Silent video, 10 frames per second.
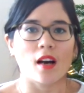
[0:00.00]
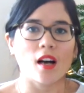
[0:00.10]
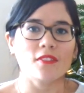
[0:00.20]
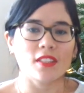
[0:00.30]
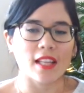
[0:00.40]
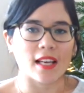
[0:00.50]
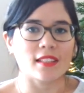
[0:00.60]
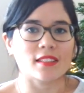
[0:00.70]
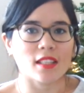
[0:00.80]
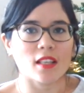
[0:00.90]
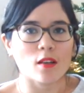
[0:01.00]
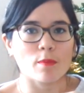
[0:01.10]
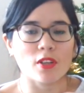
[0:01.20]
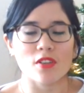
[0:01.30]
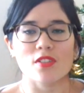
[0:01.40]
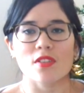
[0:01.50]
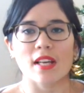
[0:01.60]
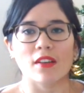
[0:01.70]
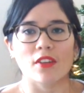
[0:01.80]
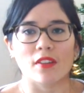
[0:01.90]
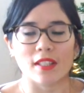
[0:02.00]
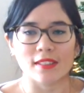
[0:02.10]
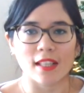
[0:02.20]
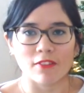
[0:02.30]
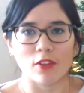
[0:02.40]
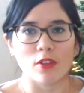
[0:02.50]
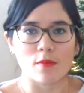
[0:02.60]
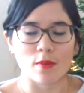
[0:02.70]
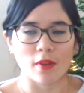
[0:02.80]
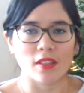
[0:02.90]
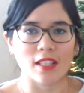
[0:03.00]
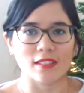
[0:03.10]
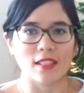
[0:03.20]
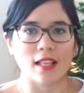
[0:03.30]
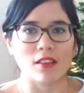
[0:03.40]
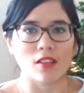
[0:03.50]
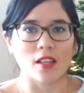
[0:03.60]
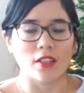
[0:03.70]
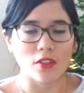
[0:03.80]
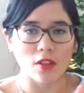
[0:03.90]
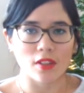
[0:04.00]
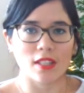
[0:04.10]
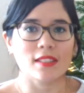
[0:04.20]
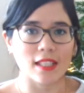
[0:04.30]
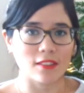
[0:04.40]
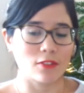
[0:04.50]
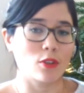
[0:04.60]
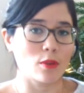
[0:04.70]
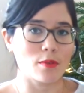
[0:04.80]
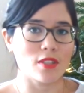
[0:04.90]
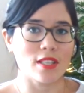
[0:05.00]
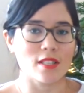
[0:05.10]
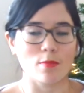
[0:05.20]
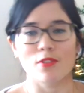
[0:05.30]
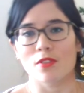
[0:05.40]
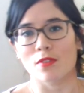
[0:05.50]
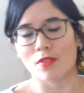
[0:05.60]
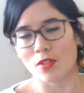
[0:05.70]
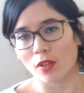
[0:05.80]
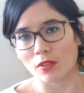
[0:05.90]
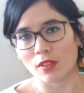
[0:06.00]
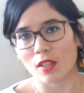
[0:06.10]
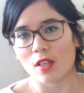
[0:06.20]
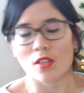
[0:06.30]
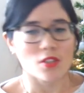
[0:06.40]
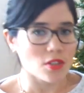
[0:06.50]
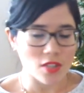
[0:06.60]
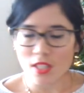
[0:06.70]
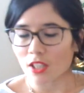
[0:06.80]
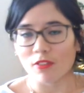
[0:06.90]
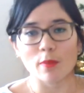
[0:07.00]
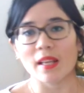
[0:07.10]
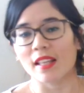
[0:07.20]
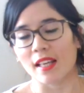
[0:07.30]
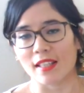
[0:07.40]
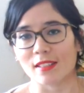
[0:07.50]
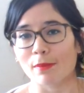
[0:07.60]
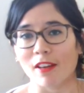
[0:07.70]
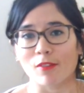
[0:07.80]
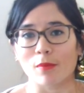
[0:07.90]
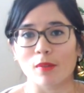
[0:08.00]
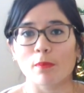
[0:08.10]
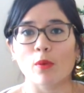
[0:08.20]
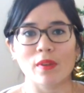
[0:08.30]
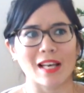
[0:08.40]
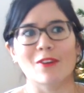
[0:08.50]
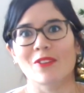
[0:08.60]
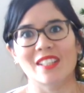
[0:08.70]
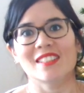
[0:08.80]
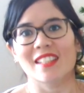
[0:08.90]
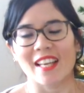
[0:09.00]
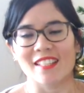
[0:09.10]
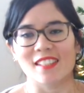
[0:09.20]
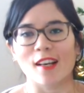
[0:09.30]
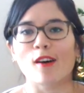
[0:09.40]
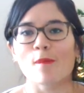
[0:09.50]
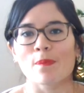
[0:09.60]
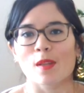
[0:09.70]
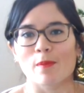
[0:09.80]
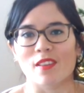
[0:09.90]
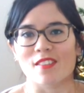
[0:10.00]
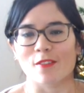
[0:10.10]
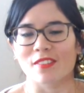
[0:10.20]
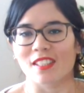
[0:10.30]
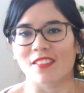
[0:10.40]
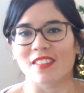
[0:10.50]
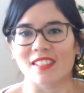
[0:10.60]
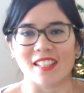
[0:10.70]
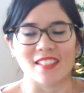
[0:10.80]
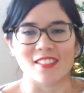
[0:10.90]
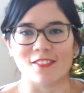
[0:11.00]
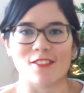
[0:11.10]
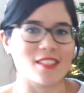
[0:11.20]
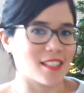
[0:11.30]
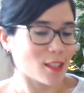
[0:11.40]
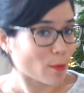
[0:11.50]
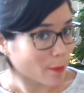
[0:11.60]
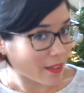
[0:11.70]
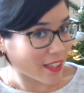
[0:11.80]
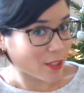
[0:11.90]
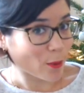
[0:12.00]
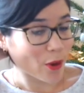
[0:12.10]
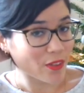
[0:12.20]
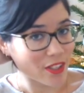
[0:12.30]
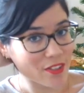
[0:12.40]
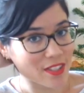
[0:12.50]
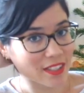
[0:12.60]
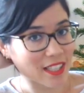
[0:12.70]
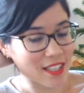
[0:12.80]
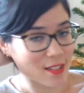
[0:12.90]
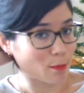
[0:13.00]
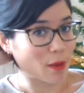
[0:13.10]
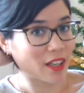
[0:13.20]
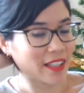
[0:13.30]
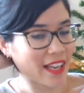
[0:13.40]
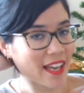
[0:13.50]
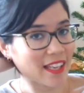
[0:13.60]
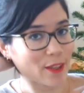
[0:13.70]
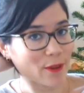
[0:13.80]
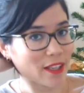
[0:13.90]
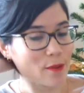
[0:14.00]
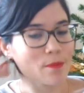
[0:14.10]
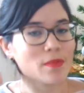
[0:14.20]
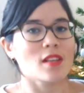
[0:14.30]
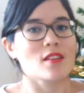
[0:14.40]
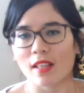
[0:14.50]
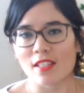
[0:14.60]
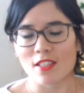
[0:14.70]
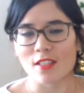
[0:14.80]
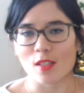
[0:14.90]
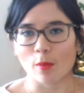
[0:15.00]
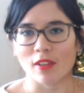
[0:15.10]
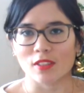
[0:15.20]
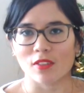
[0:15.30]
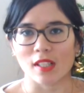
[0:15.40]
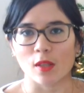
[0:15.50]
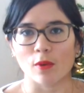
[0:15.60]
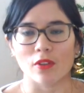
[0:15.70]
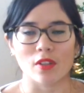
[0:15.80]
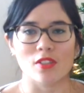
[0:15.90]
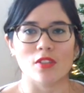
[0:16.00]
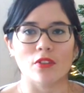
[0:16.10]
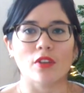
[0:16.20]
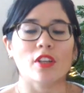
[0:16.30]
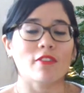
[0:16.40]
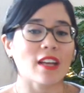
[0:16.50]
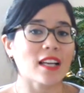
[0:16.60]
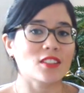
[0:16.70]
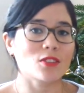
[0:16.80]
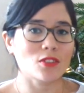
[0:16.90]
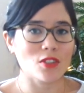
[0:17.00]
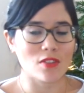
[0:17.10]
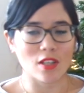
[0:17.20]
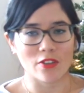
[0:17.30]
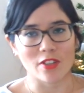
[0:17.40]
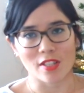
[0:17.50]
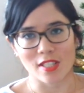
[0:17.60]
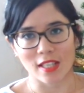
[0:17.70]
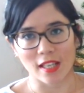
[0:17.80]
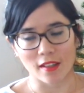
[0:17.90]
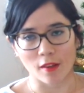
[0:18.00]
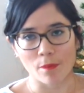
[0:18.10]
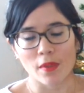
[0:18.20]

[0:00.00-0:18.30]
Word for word: After that, because you now know the exact volumes of both the acid and alkali, you know the exact volumes you need to produce your salt. So you're just going to repeat that experiment but without your indicator because obviously your indicator screws things up a bit and you're only using that as a marker anyway. But let's just summarise quickly what you're going to do. You're going to react your two solutions together.